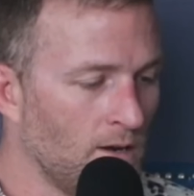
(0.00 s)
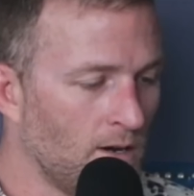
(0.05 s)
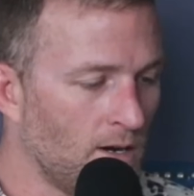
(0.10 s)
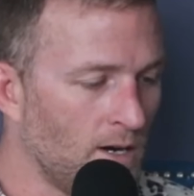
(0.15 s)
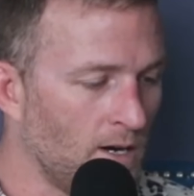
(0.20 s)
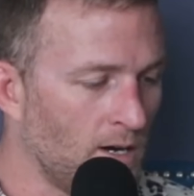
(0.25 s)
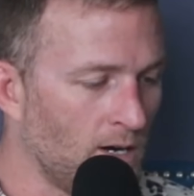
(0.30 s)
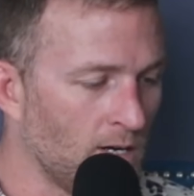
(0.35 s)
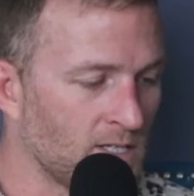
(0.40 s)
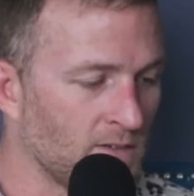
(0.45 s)

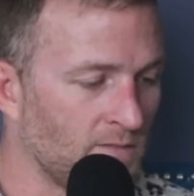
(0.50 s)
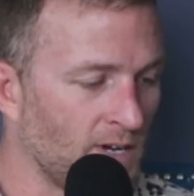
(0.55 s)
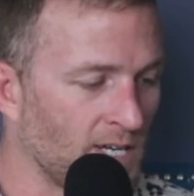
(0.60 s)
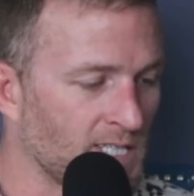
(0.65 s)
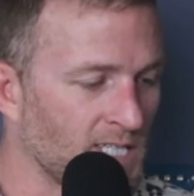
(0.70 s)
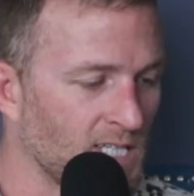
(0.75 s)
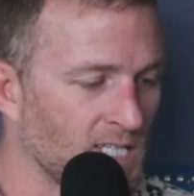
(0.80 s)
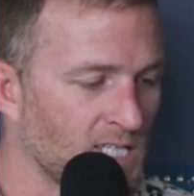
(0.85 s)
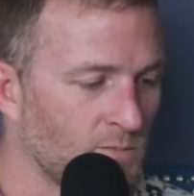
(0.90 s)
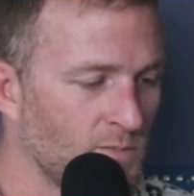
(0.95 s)

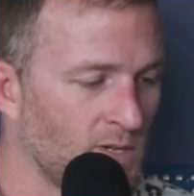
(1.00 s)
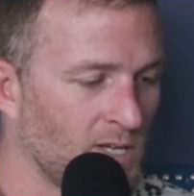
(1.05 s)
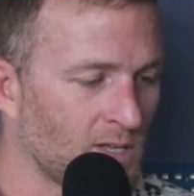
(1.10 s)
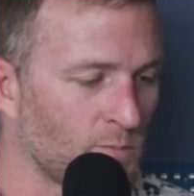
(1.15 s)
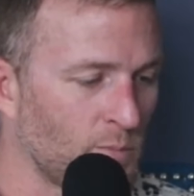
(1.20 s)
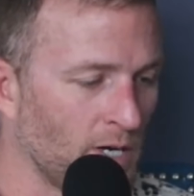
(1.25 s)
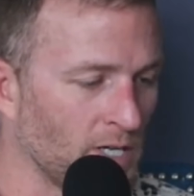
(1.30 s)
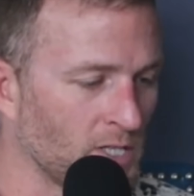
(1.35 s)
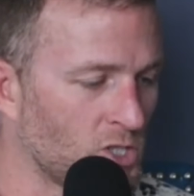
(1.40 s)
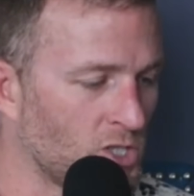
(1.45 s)
Devontae
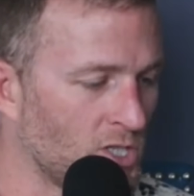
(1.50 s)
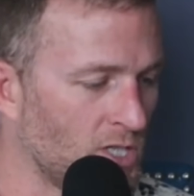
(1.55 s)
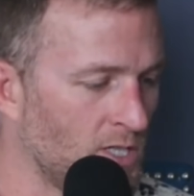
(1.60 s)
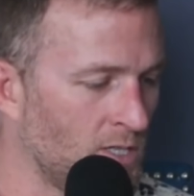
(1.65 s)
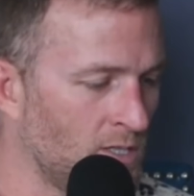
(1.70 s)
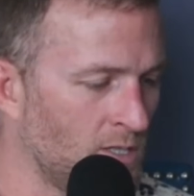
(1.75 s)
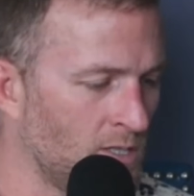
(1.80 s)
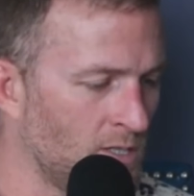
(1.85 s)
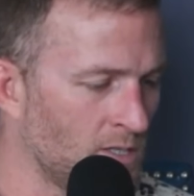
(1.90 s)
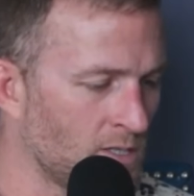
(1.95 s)
Smith
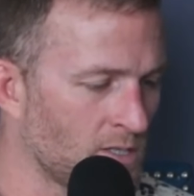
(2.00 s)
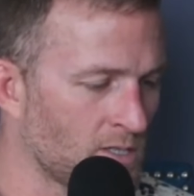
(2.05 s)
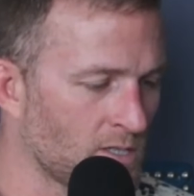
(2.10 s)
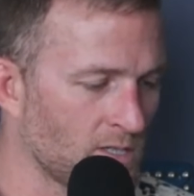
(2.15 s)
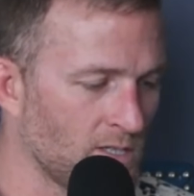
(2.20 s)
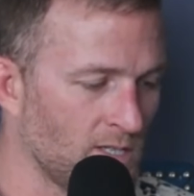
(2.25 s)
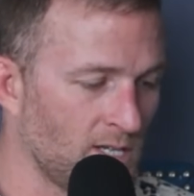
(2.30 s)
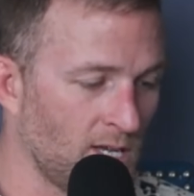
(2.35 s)
punches.